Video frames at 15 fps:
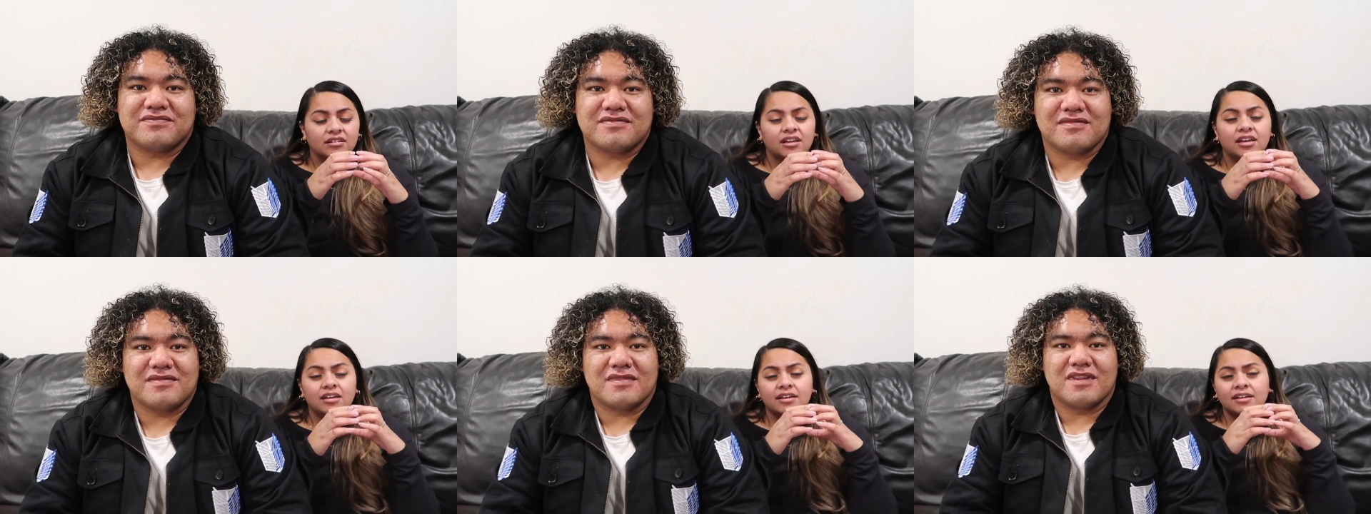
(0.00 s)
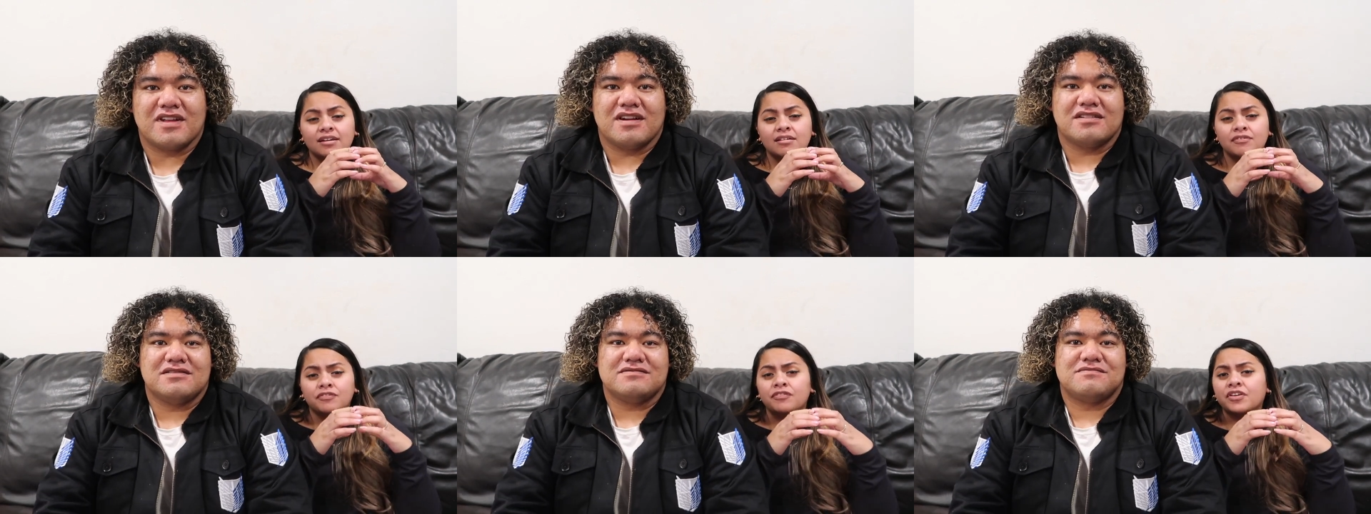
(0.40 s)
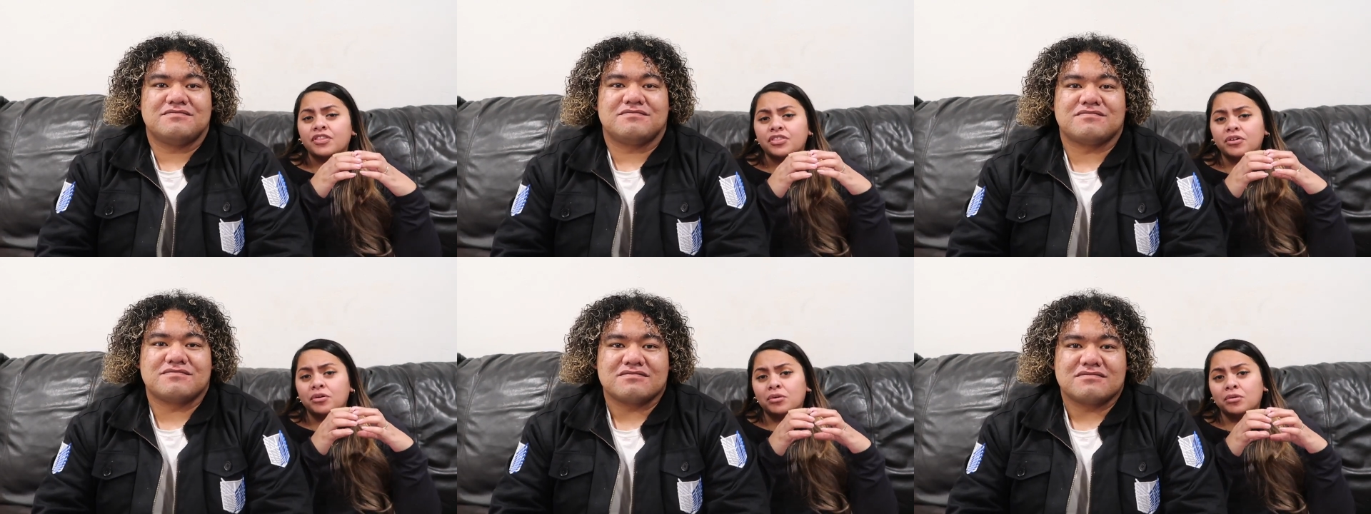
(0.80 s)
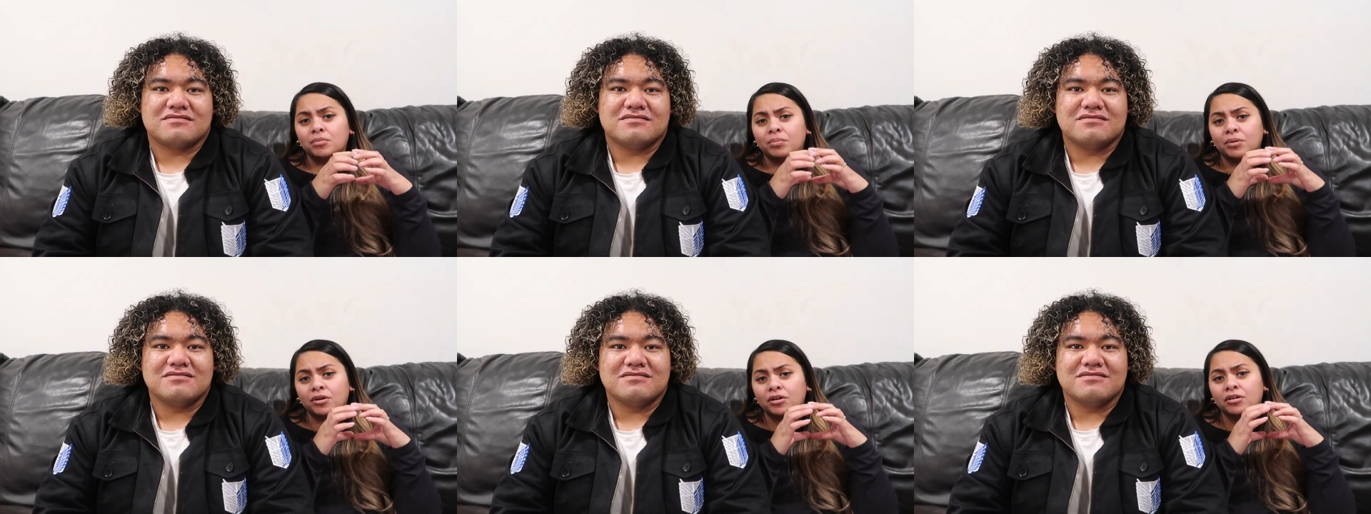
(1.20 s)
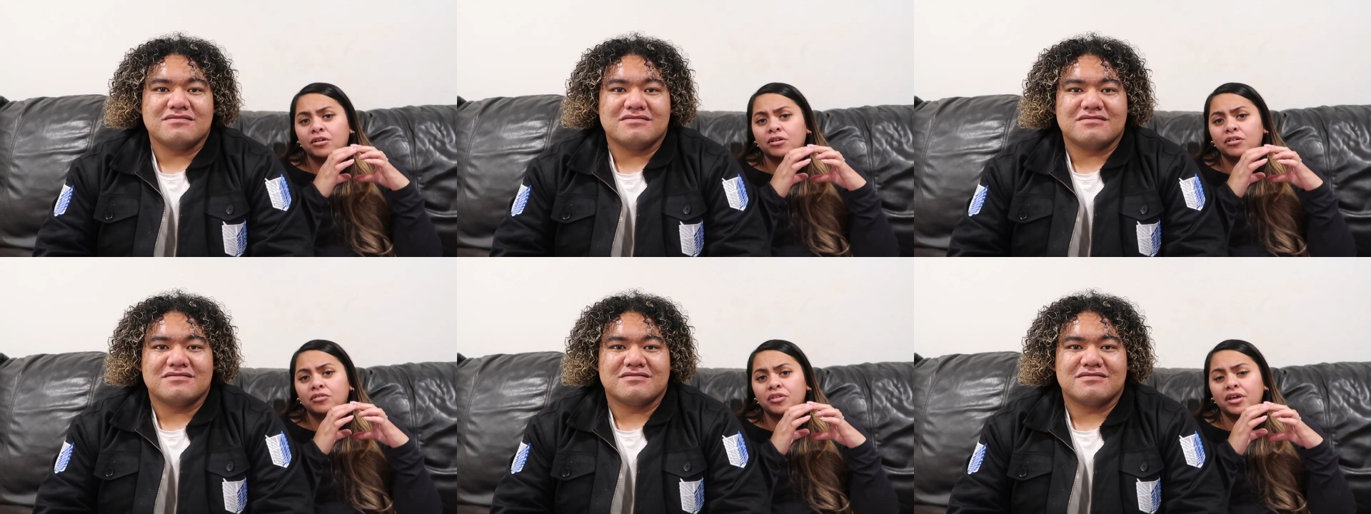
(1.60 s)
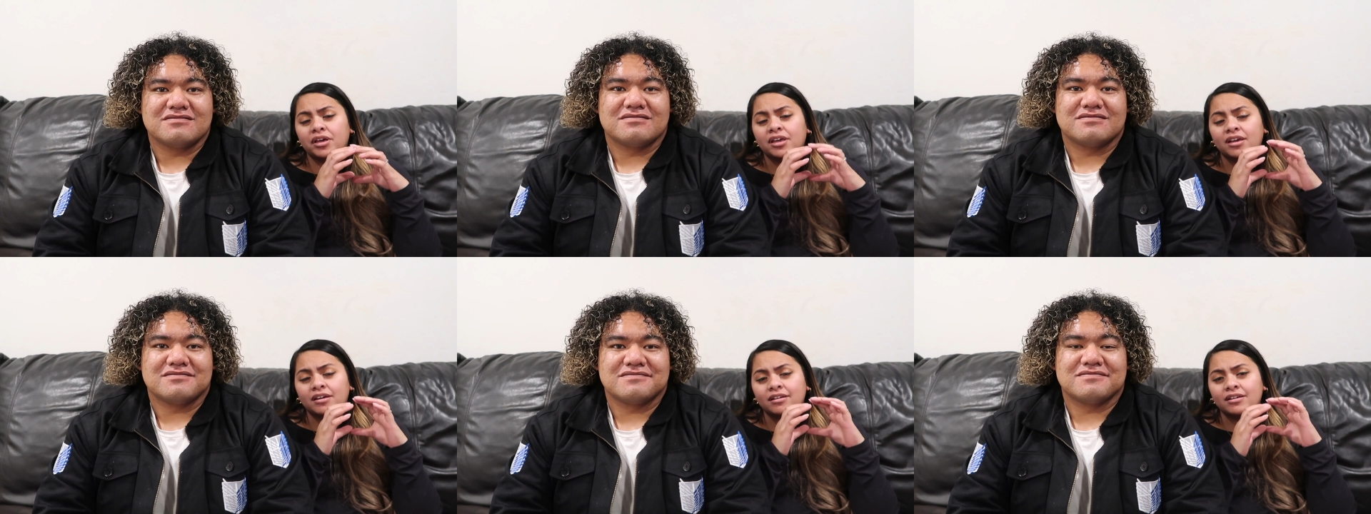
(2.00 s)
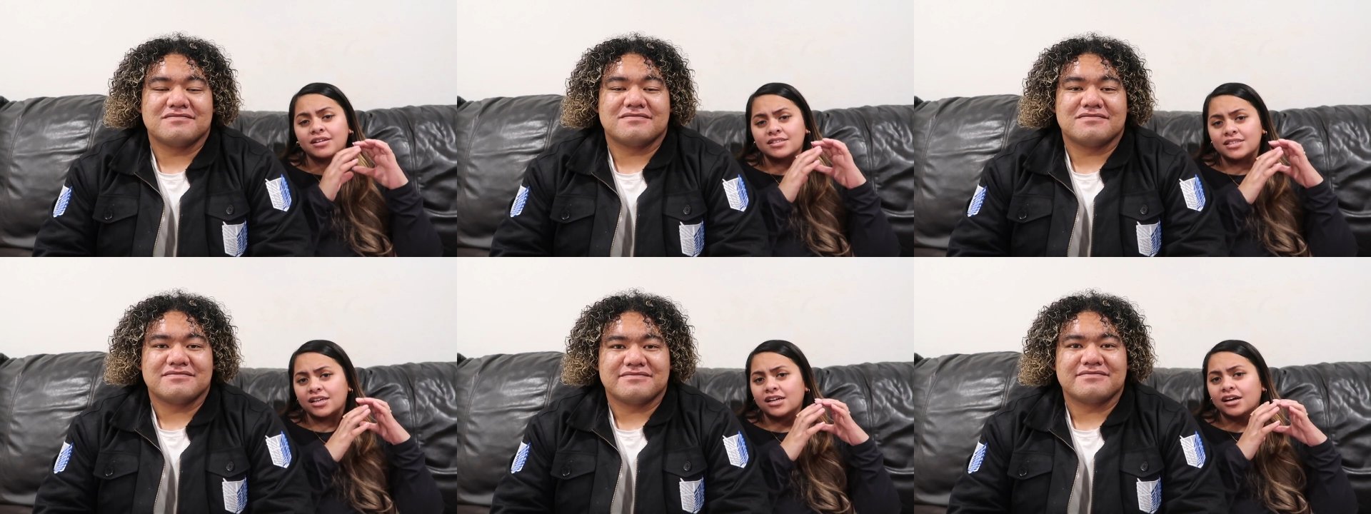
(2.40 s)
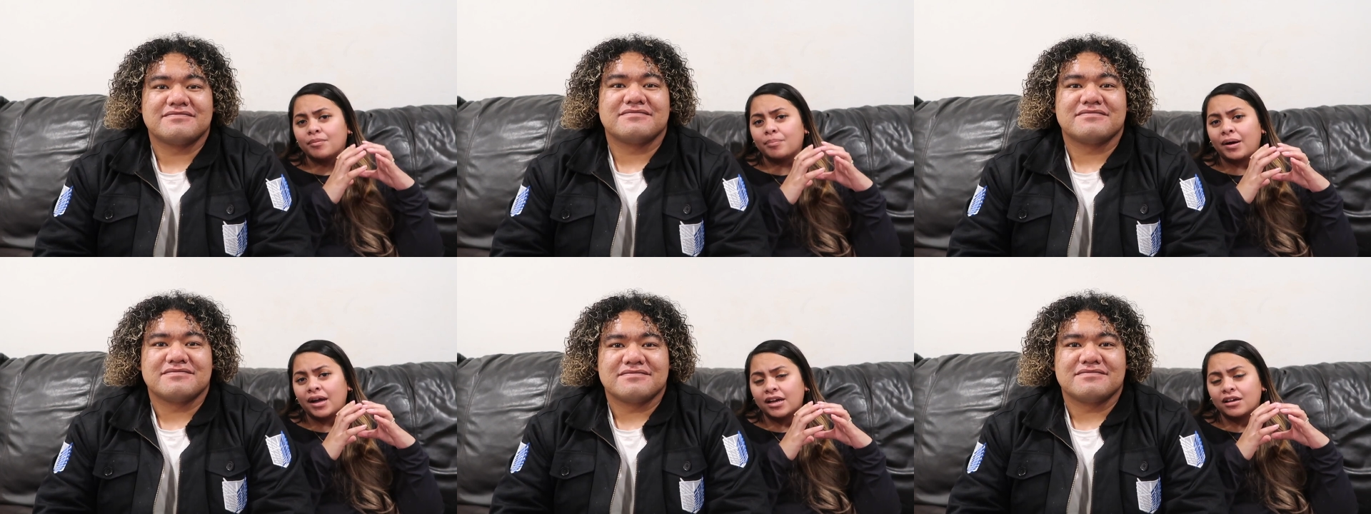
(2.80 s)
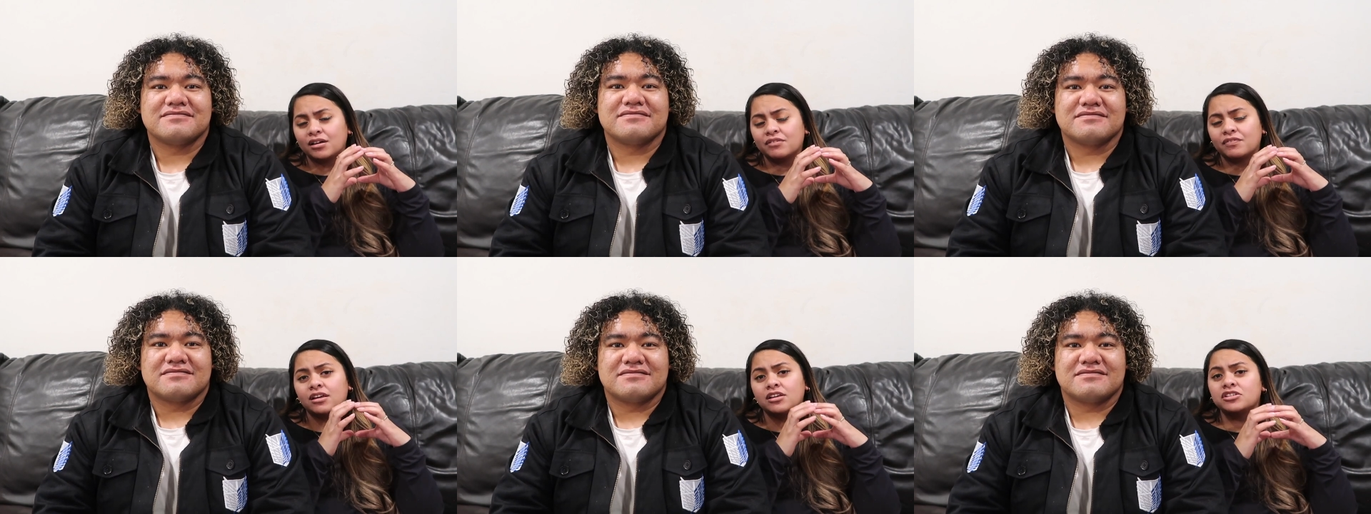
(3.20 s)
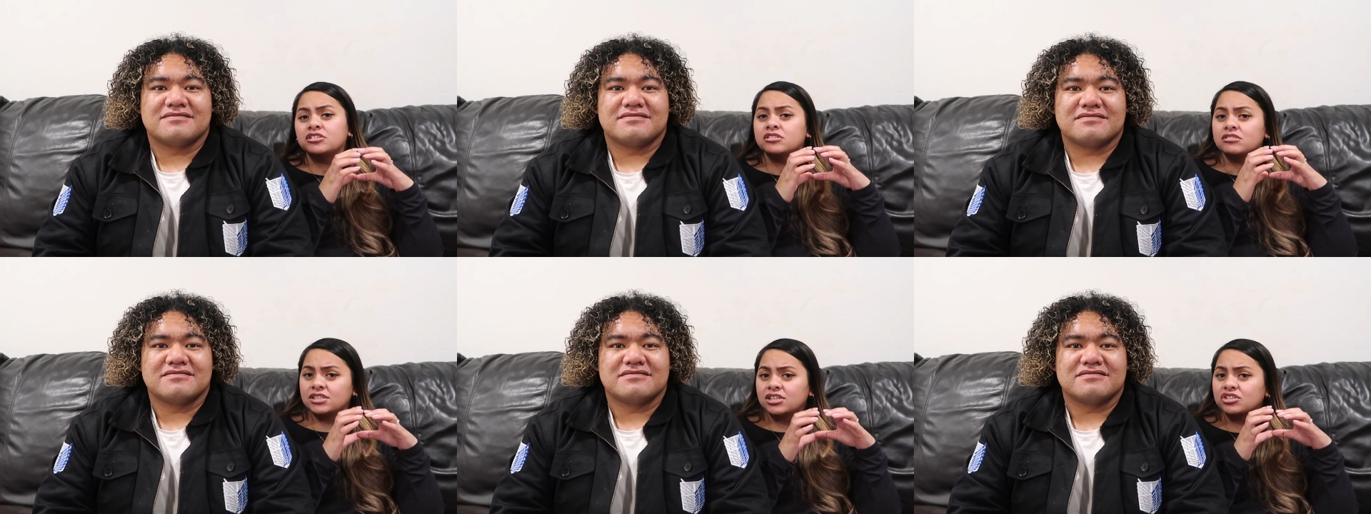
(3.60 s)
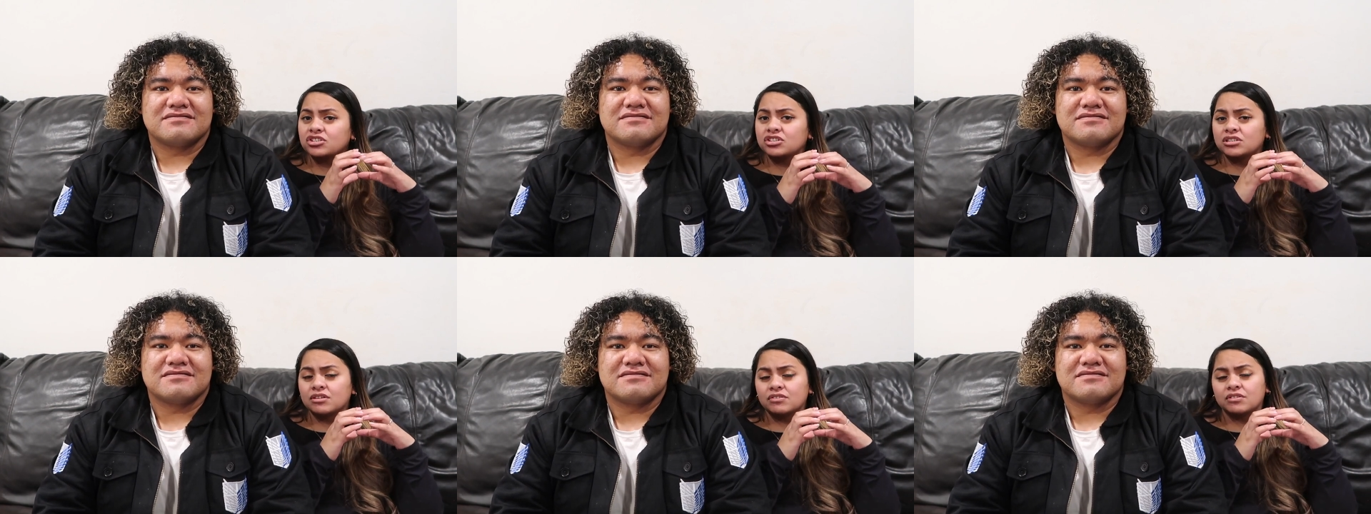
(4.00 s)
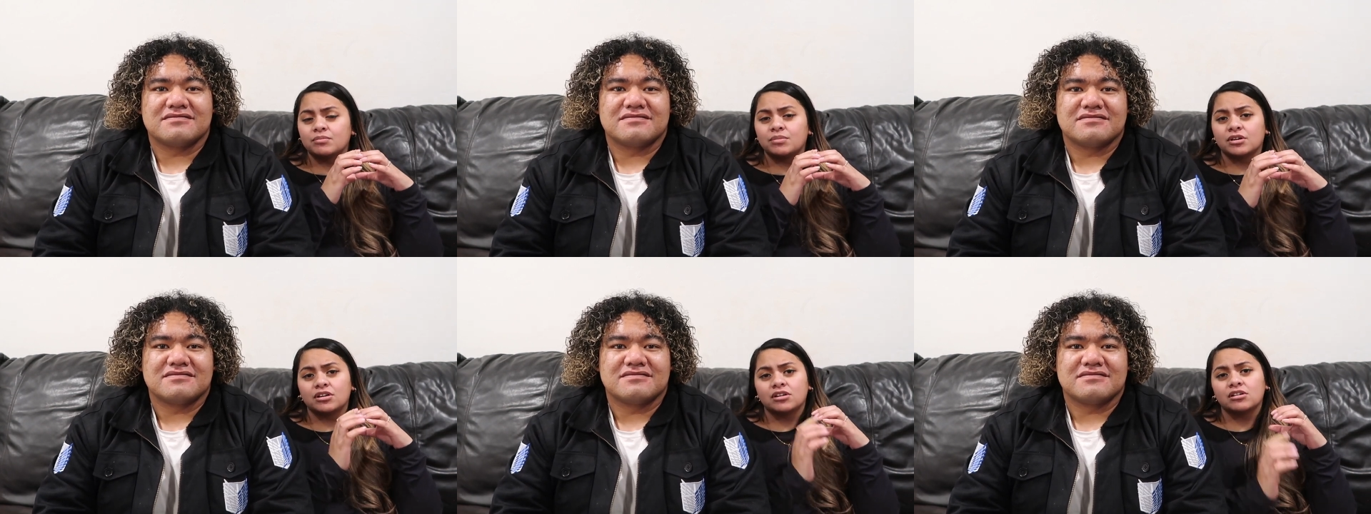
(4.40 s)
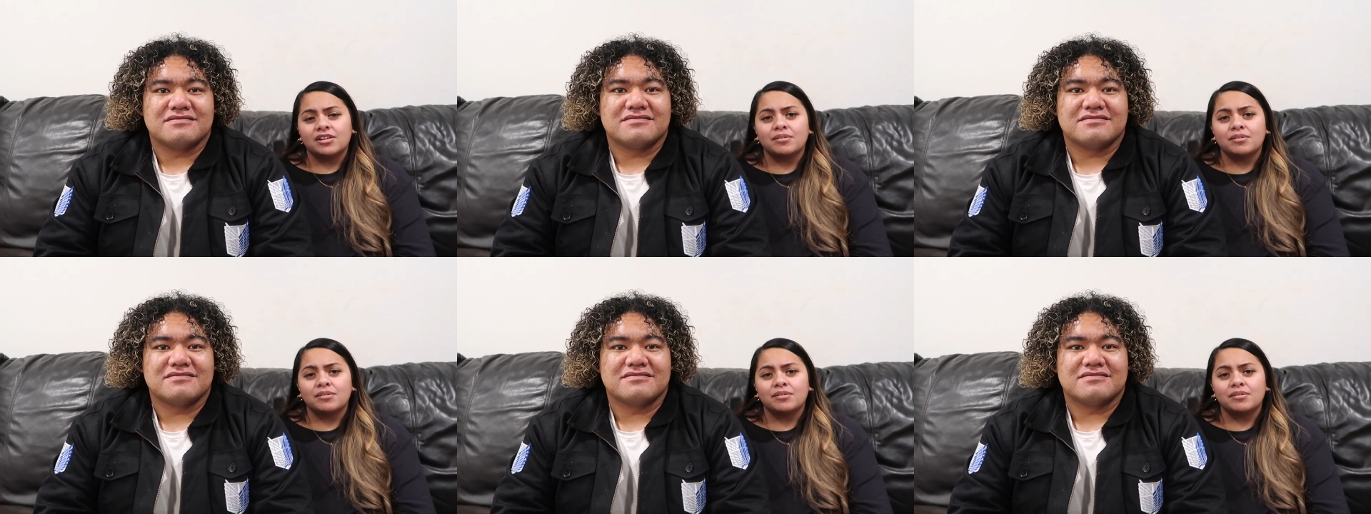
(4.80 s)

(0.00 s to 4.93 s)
Speaker 1: he couldn't fit the whole burger. Like he couldn't take a bite of each section of the burger.